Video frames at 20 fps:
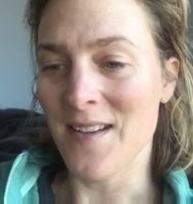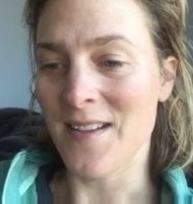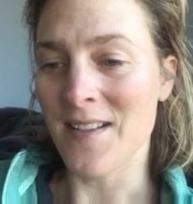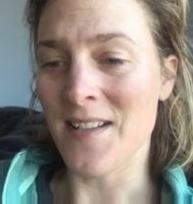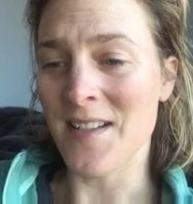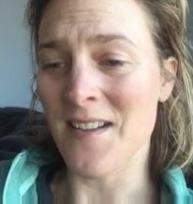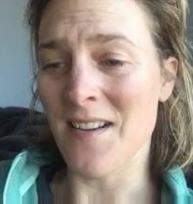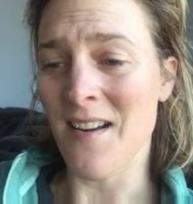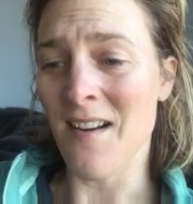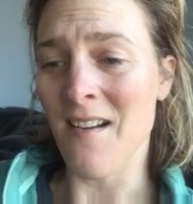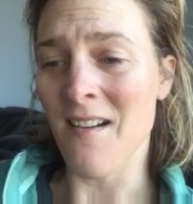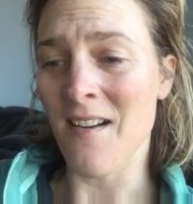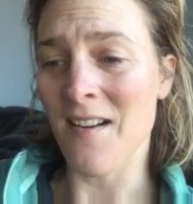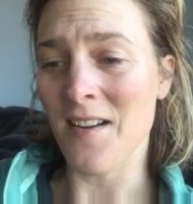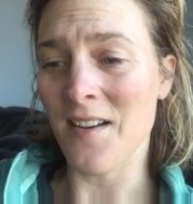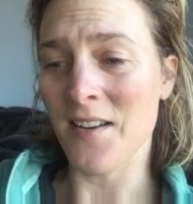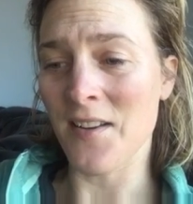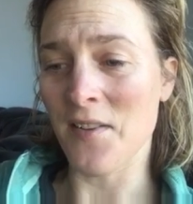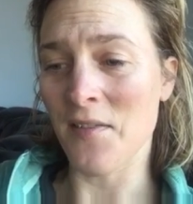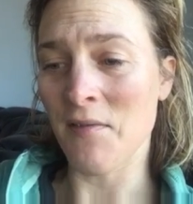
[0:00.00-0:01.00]
I need a
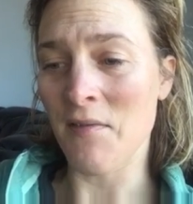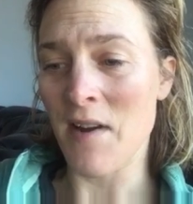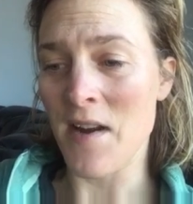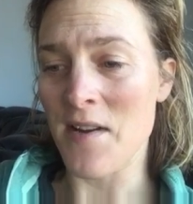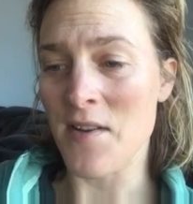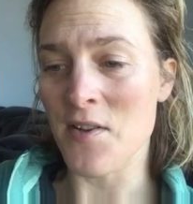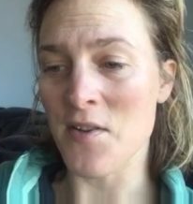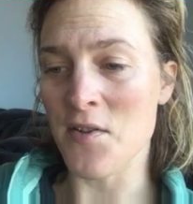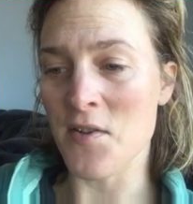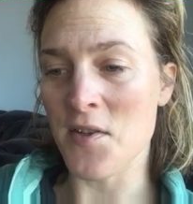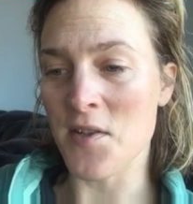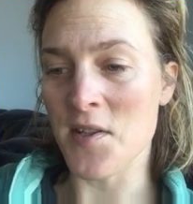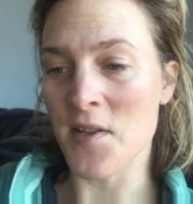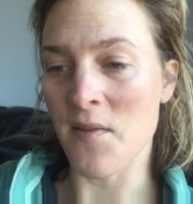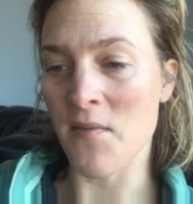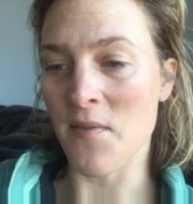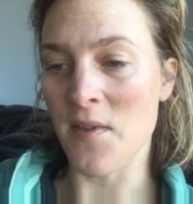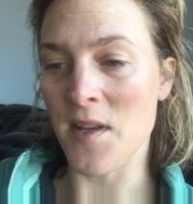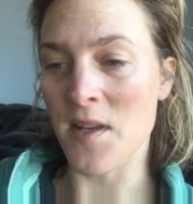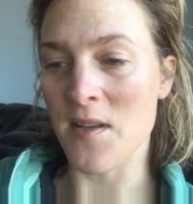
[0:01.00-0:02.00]
hug and a friend and just
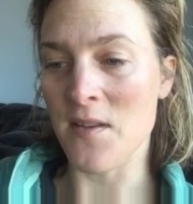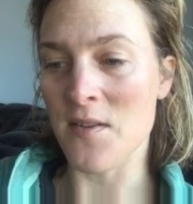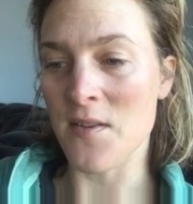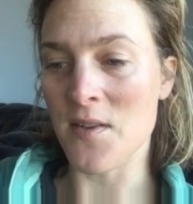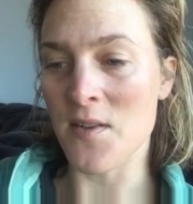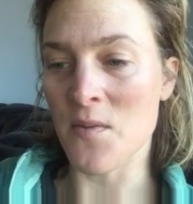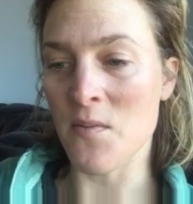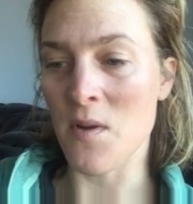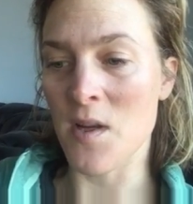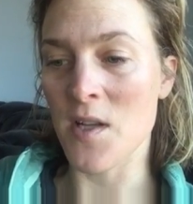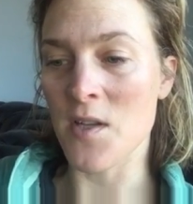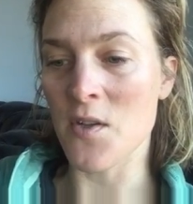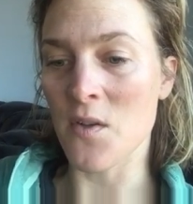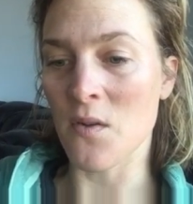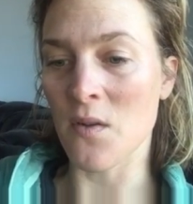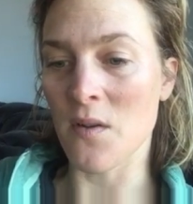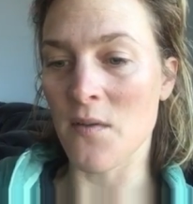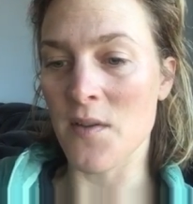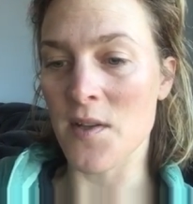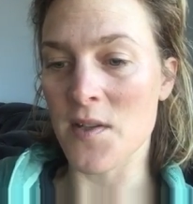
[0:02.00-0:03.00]
something to switch
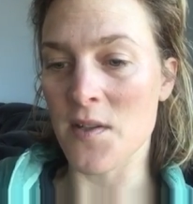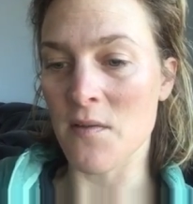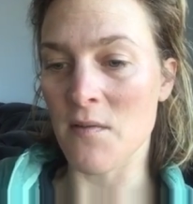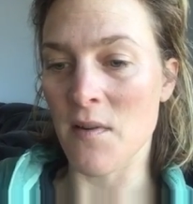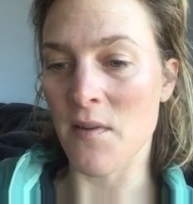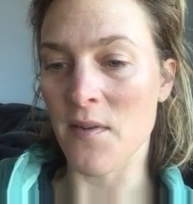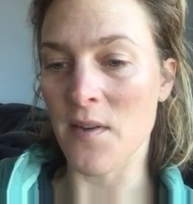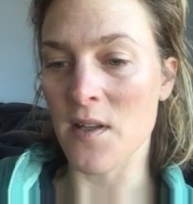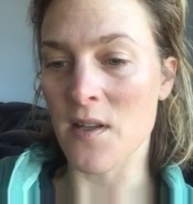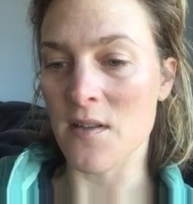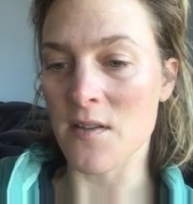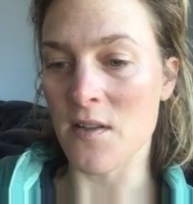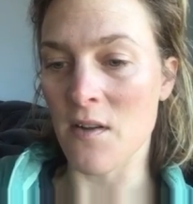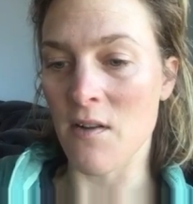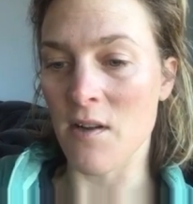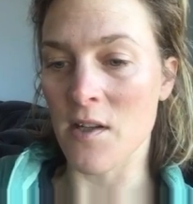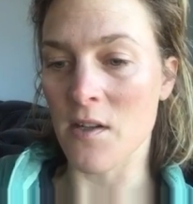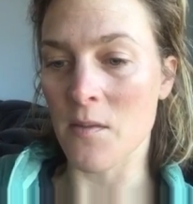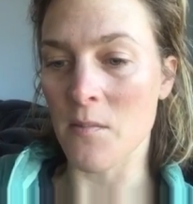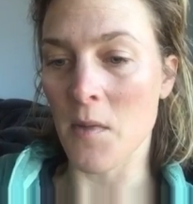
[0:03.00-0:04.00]
all of this horrificness
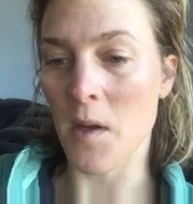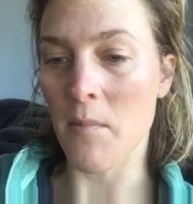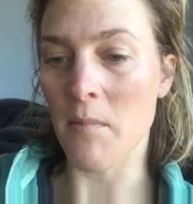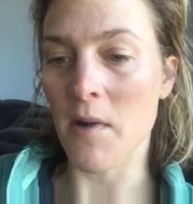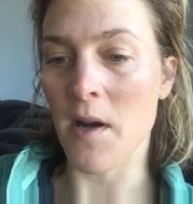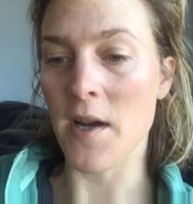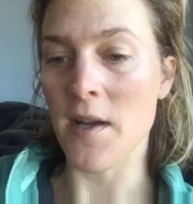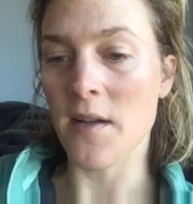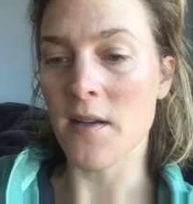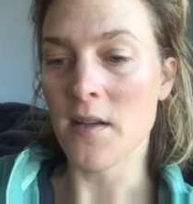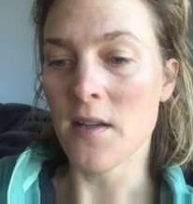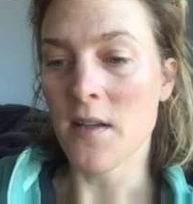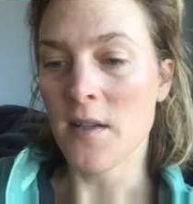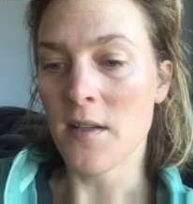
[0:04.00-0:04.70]
going on in my brain.